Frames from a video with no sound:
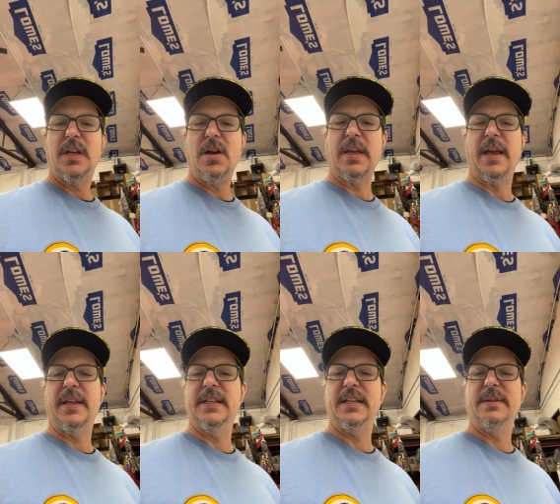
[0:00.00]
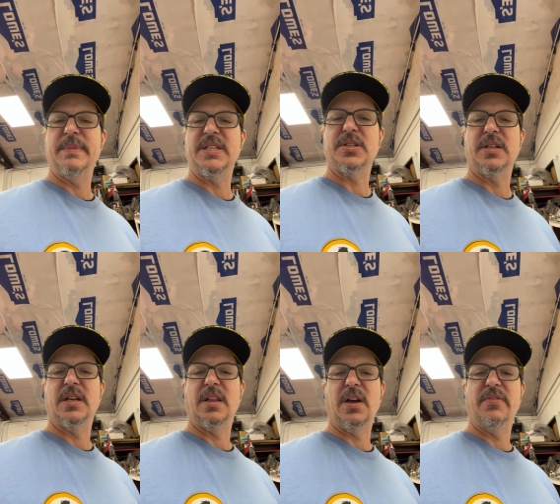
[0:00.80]
Okay, and then he mentioned the
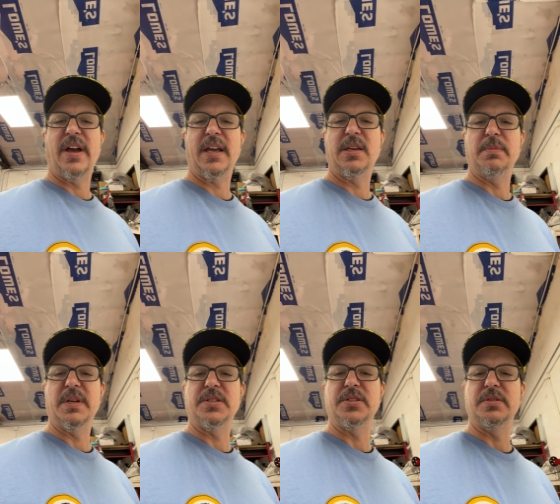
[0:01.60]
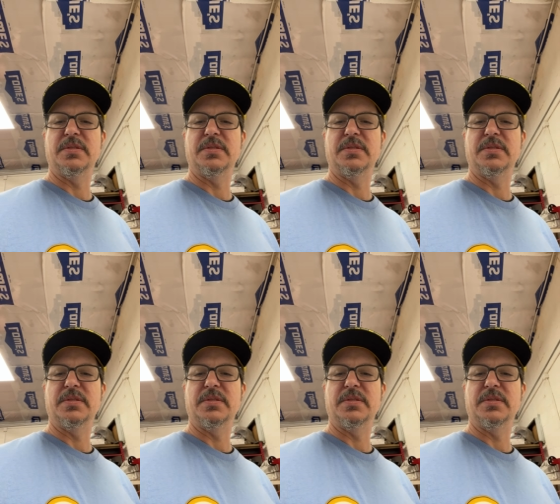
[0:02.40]
low vacuum issue.